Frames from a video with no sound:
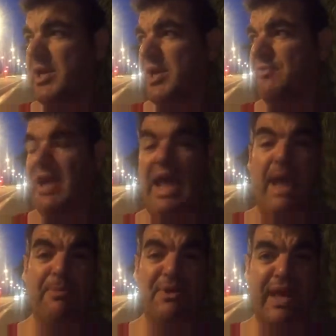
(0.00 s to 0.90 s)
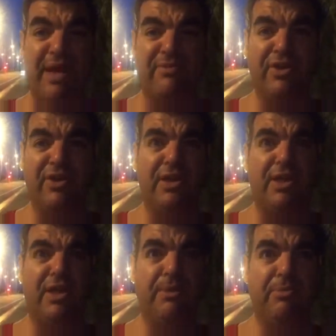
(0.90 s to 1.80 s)
If you happen to have
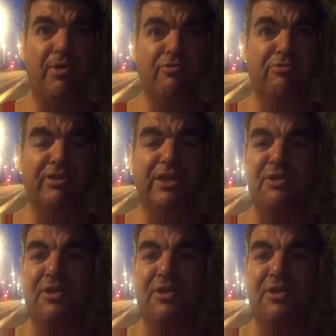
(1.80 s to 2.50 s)
a really